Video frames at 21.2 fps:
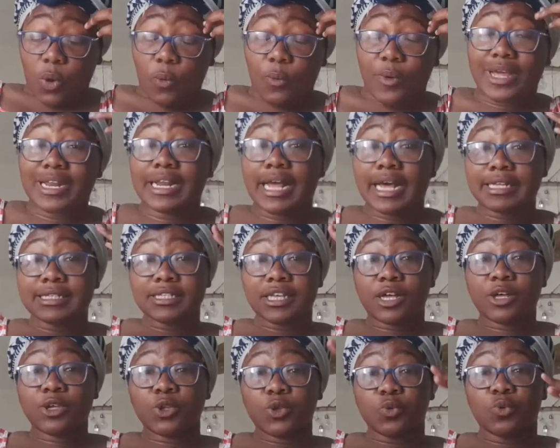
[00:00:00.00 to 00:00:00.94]
When I
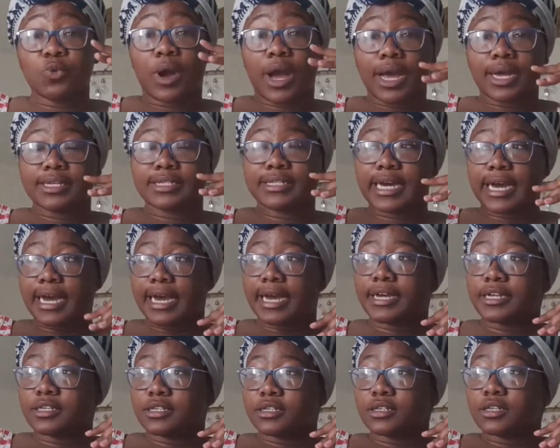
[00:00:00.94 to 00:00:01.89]
tell you I
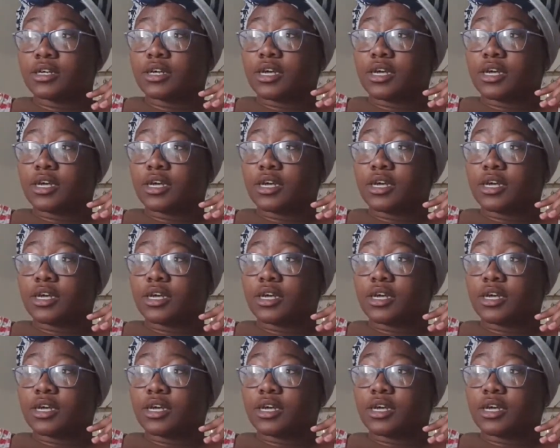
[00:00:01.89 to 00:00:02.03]
died,